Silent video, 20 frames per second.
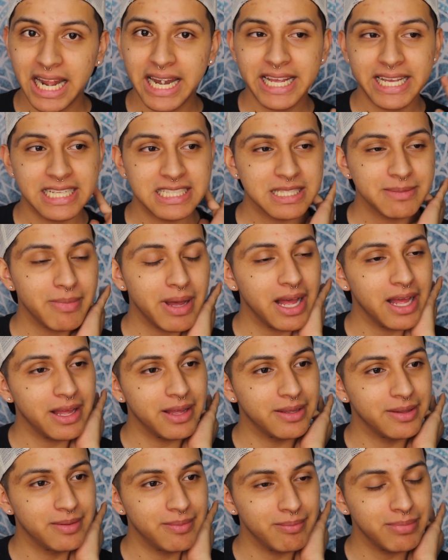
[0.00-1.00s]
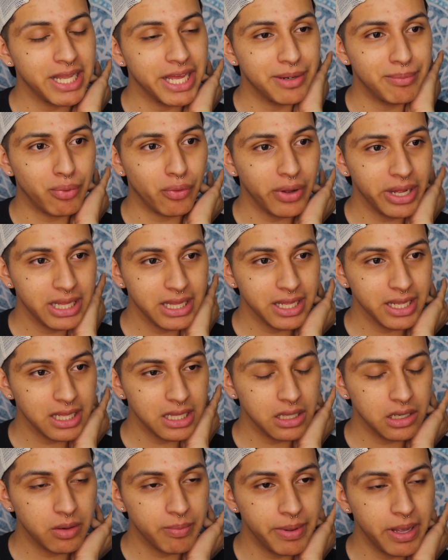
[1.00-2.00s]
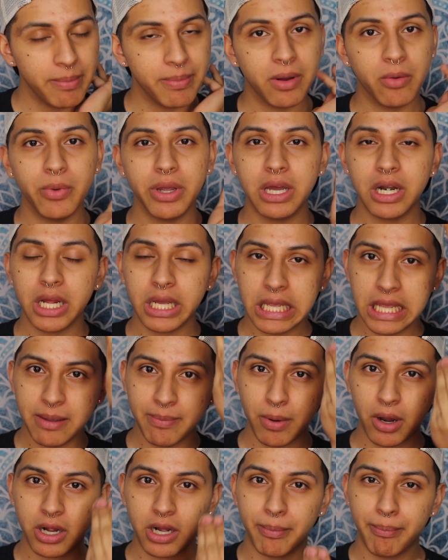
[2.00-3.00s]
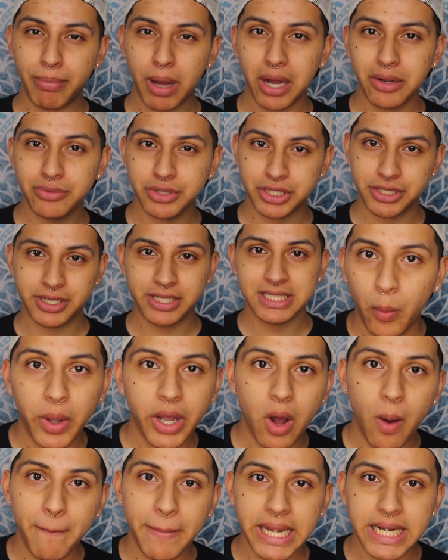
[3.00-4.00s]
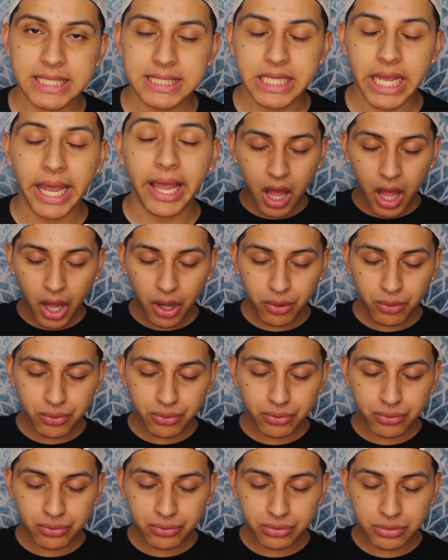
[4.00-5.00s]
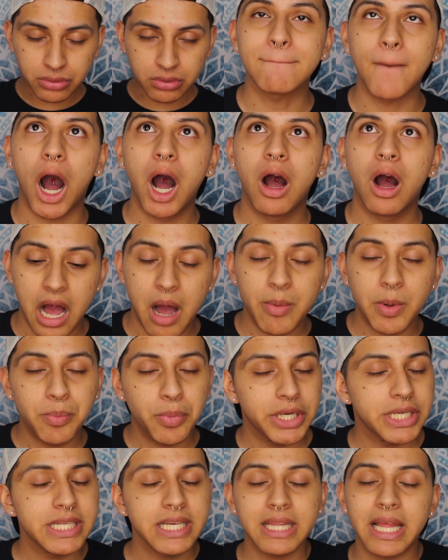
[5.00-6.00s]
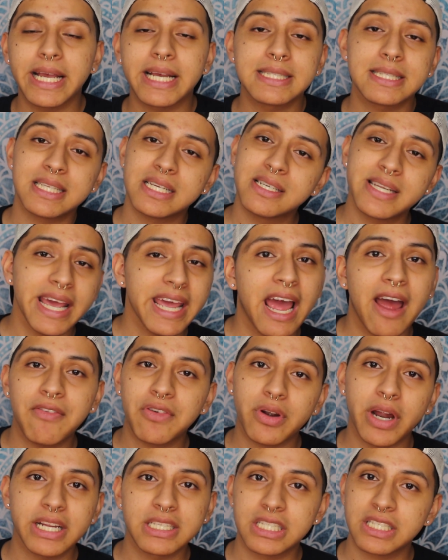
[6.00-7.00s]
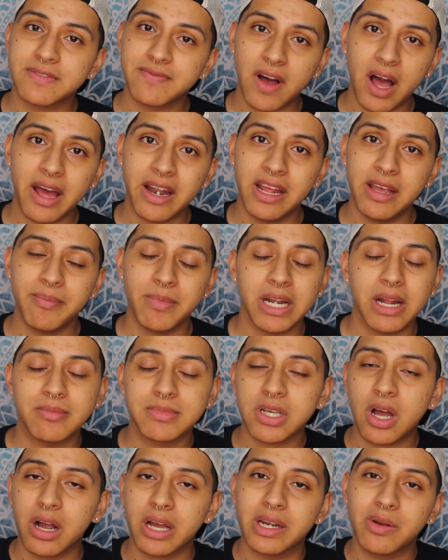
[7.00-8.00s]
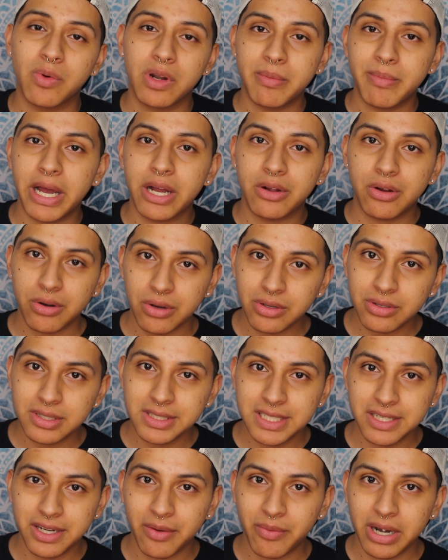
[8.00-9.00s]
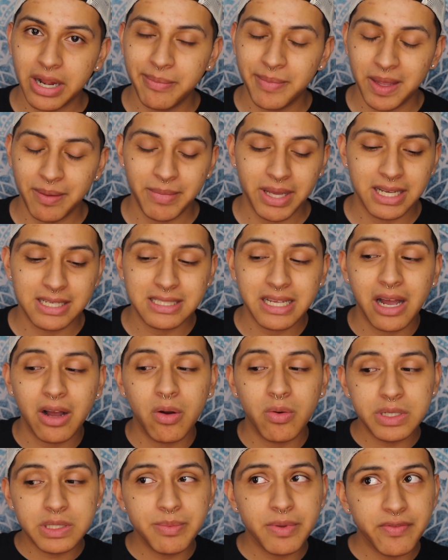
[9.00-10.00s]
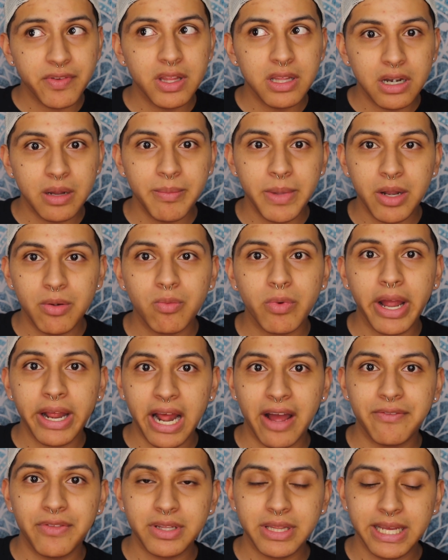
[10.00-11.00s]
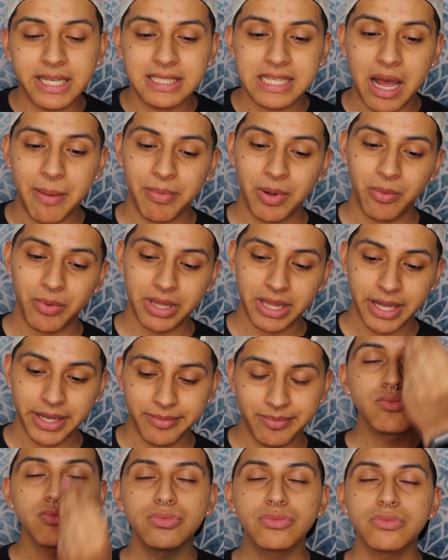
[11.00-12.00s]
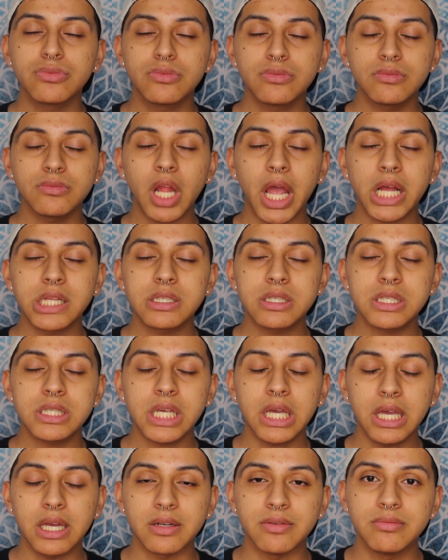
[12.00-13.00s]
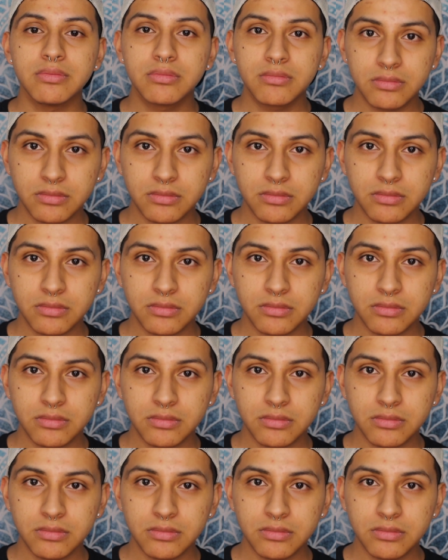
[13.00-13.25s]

kind of gets my blood boiling a little bit, but we're gonna keep our composure. We're gonna meditate. I'm gonna pretend like it's the day after I just fought him and I'm talking to one of my girls, you know what I mean? Because I always be filling them in right after things happen with him. And scene.